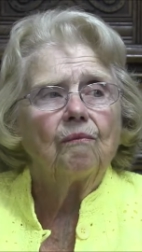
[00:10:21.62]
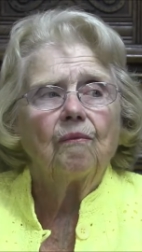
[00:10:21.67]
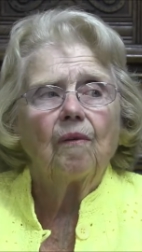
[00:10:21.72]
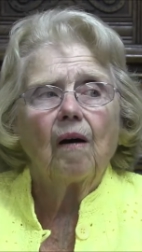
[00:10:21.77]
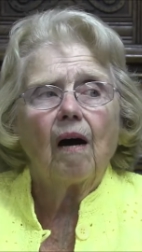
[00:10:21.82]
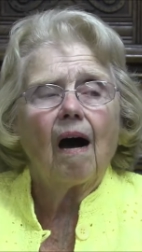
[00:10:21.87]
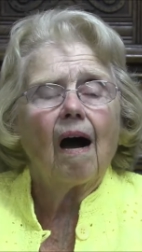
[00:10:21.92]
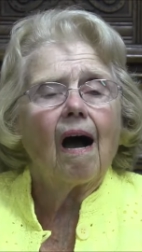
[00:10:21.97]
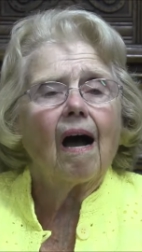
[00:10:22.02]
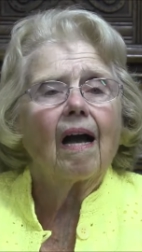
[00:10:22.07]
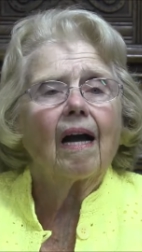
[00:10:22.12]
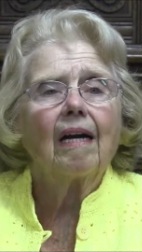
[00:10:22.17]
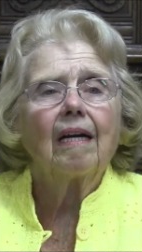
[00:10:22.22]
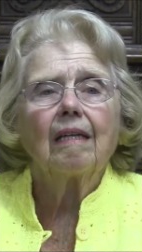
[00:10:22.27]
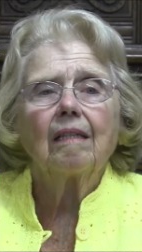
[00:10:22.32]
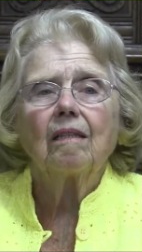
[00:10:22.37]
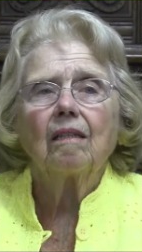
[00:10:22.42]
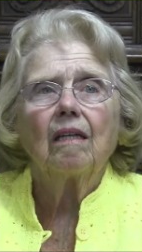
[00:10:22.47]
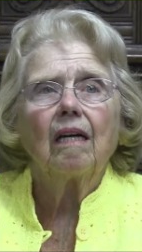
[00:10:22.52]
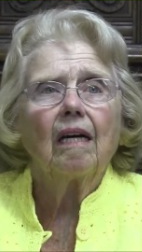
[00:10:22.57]
I
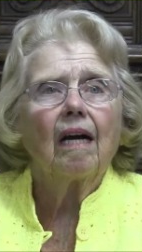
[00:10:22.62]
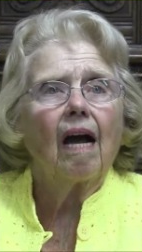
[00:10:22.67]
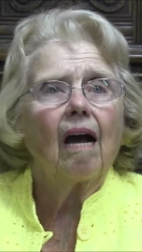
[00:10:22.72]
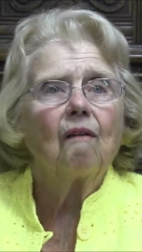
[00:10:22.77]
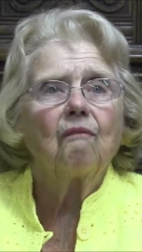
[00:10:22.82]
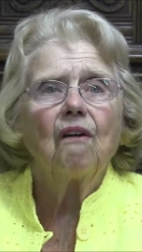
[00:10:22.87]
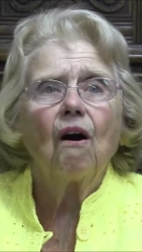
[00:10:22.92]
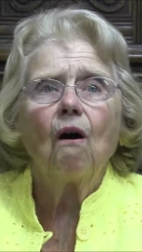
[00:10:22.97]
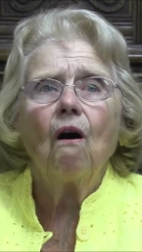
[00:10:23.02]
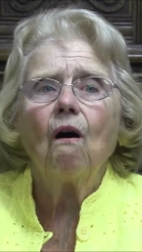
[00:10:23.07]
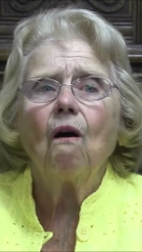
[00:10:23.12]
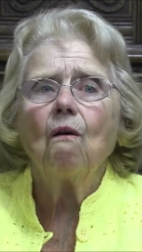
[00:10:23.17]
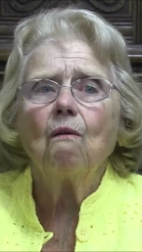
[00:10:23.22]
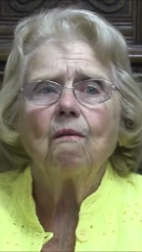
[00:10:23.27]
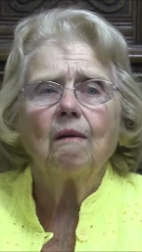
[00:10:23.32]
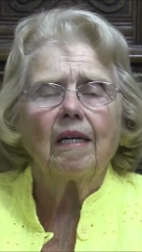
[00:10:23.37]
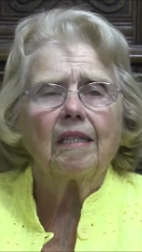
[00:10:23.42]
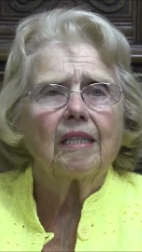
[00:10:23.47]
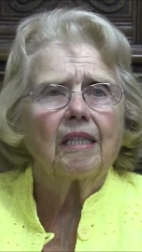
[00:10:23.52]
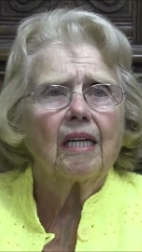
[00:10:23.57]
have
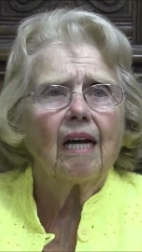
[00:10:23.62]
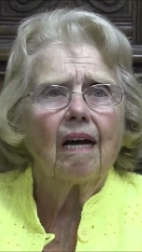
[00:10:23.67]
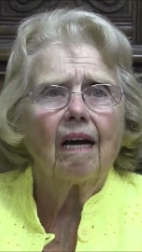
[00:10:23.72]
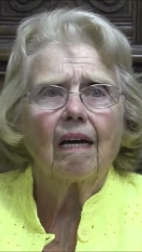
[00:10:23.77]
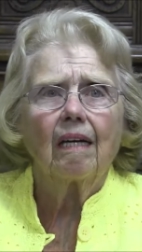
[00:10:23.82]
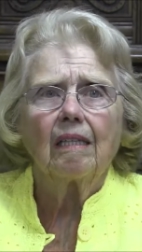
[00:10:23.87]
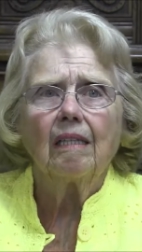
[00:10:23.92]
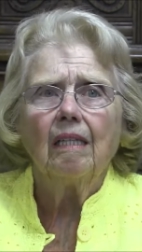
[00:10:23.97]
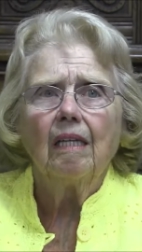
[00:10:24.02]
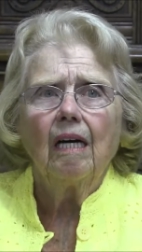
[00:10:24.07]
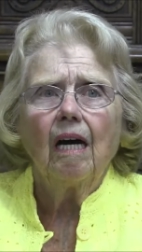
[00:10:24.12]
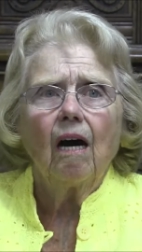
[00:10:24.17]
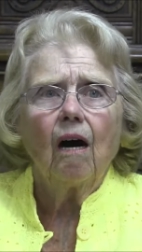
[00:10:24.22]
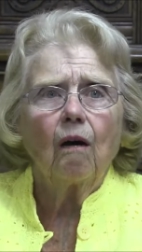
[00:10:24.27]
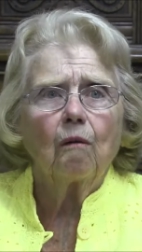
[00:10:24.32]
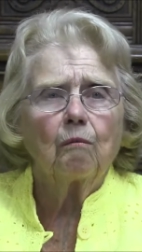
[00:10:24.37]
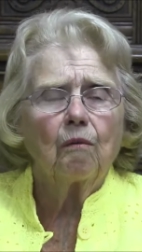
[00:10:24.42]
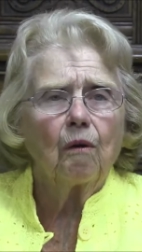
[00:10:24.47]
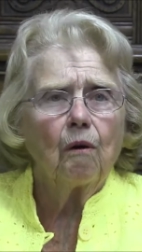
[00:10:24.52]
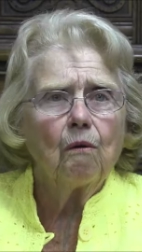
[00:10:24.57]
always had
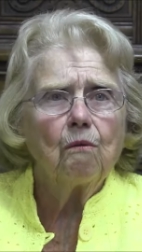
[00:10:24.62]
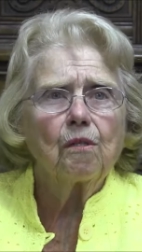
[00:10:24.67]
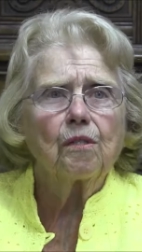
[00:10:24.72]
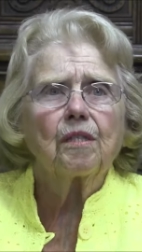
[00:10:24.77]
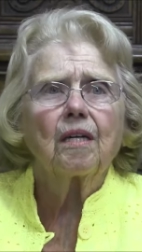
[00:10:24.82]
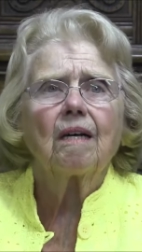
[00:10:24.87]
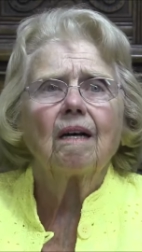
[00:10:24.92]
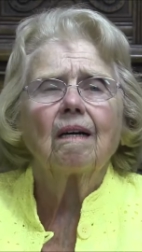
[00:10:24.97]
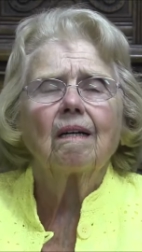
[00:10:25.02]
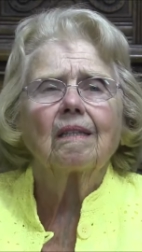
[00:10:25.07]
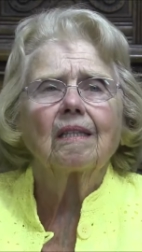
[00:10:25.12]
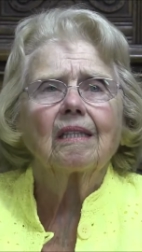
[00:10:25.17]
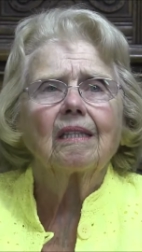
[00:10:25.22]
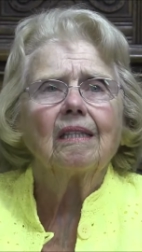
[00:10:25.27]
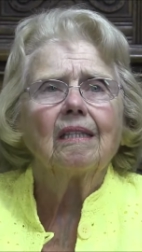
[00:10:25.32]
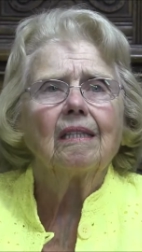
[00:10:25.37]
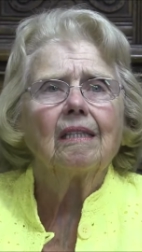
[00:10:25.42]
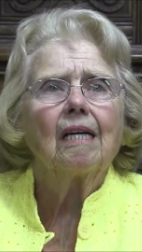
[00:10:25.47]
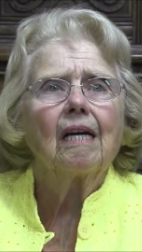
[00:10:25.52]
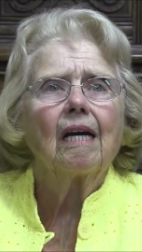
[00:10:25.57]
a rose
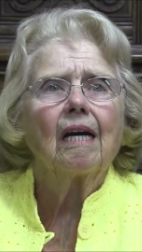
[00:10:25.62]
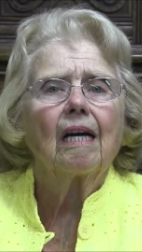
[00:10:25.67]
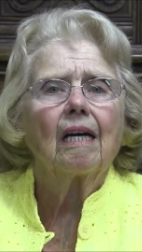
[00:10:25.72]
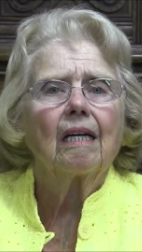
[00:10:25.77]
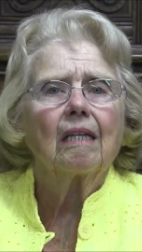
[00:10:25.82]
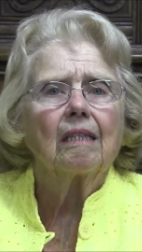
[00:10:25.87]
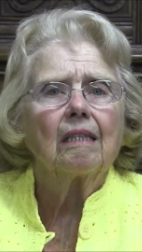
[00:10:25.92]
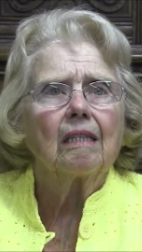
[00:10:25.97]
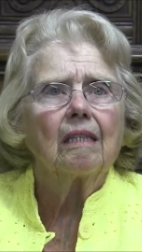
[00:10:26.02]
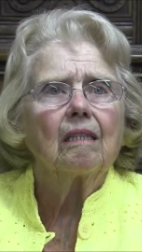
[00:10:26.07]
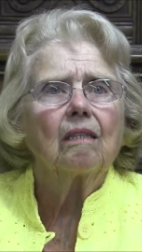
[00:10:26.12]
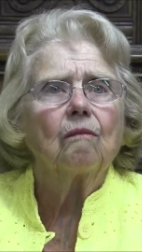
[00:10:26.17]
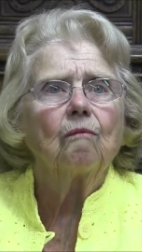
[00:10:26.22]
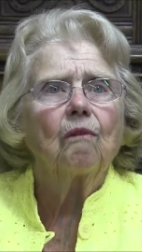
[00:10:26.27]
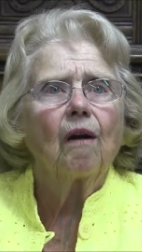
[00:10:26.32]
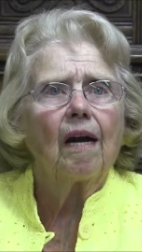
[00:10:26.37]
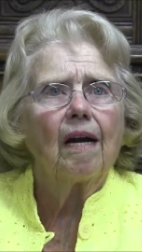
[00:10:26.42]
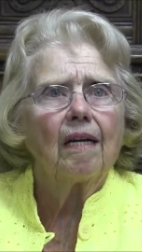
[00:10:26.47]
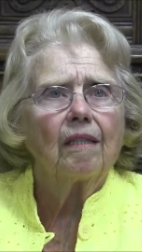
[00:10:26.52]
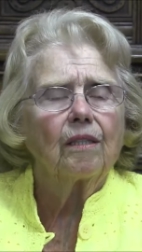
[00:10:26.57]
garden and
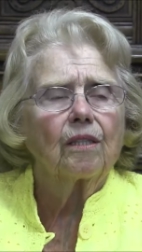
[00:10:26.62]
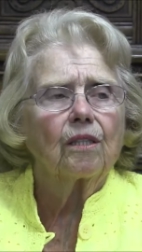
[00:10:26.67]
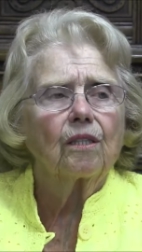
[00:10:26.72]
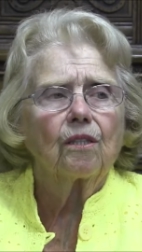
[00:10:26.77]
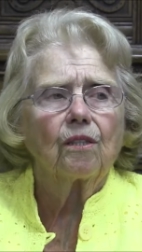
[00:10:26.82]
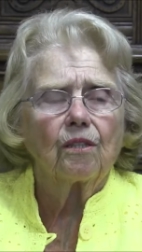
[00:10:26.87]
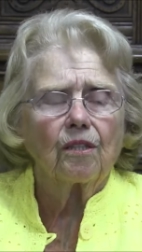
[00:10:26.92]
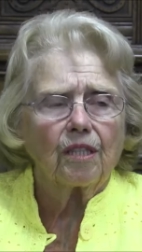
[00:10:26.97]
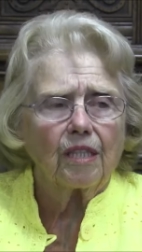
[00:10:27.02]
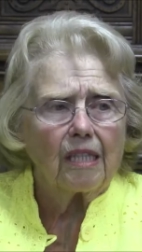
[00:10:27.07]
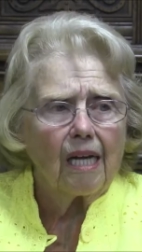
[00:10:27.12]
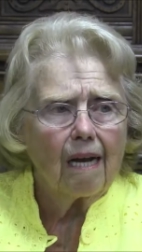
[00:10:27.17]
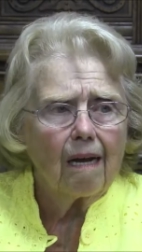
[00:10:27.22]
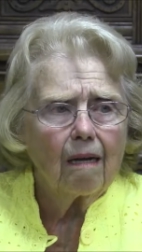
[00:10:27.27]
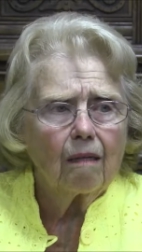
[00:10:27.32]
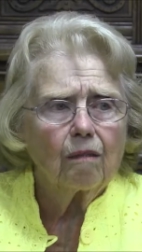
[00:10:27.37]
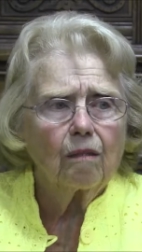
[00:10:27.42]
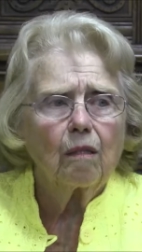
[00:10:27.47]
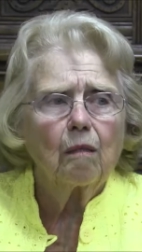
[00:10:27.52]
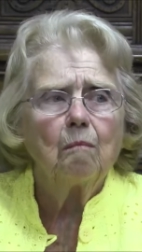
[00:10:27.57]
raised
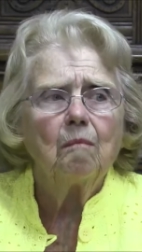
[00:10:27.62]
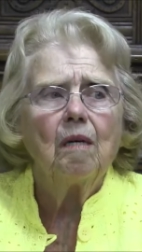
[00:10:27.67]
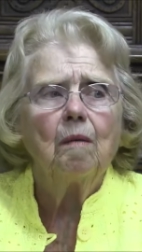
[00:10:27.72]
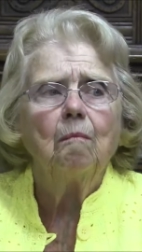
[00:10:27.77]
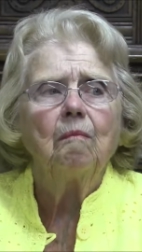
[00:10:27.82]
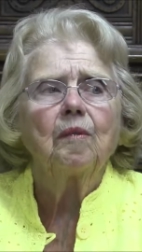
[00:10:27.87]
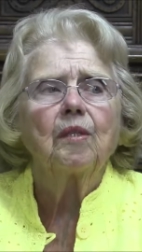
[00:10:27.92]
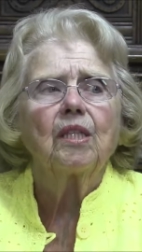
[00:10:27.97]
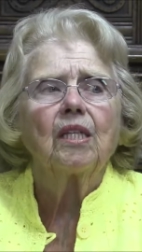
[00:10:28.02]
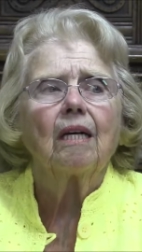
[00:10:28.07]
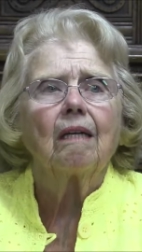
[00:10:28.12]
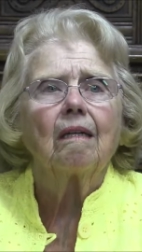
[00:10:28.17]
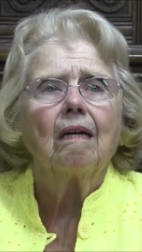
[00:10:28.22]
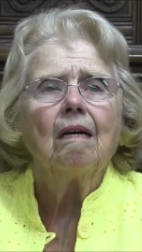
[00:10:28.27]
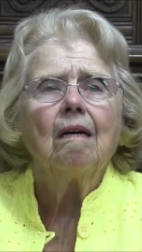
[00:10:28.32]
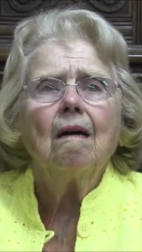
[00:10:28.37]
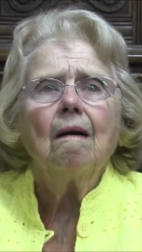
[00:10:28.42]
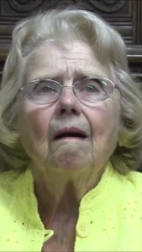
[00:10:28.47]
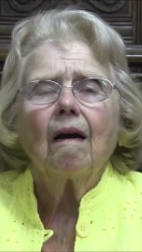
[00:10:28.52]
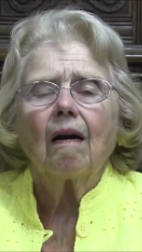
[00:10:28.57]
chrysanthemums and
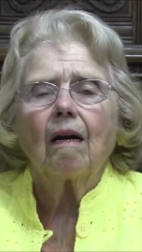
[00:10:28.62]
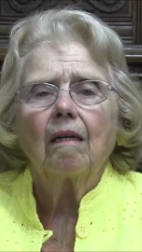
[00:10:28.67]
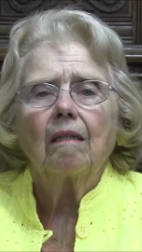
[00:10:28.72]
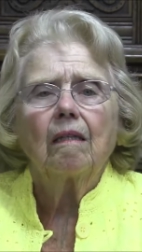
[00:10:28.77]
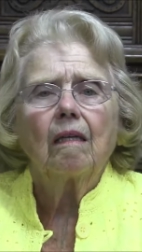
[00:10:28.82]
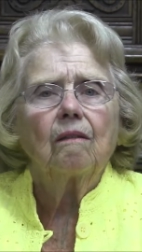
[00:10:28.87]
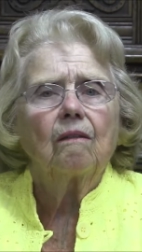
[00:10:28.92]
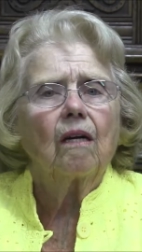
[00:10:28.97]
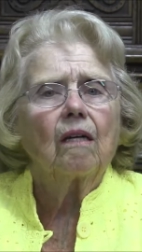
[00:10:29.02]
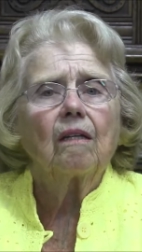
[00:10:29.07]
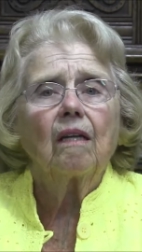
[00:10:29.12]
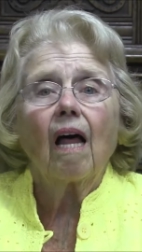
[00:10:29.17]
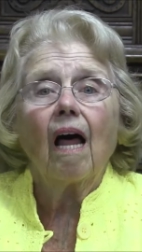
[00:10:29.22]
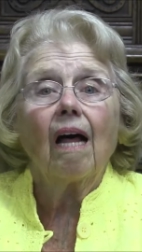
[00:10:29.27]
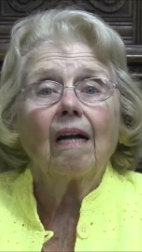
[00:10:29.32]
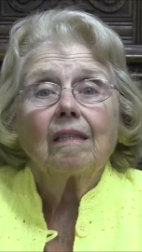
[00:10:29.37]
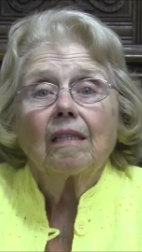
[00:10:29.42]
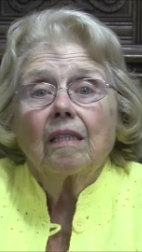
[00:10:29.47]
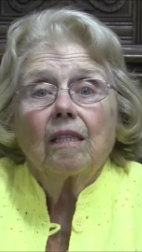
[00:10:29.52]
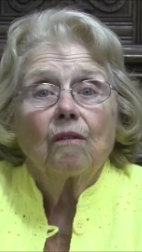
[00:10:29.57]

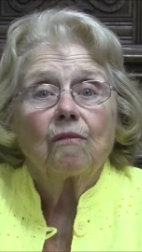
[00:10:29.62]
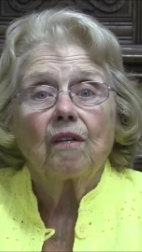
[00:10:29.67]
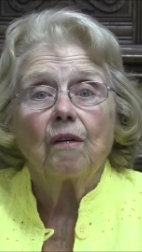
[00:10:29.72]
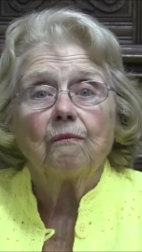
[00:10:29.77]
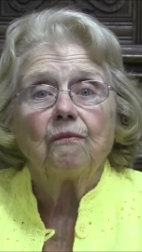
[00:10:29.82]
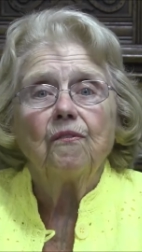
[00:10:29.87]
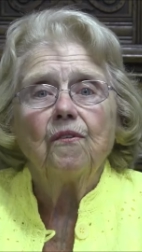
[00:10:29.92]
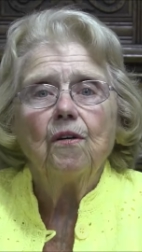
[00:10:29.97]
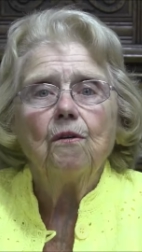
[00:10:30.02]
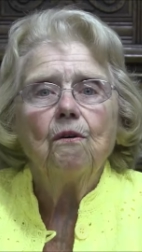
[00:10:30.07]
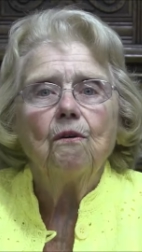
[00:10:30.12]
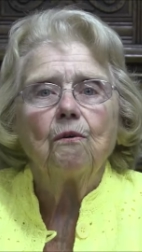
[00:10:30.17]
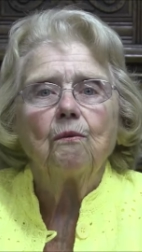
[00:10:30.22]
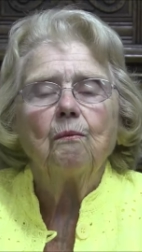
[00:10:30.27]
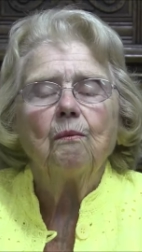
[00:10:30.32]
lots of the food.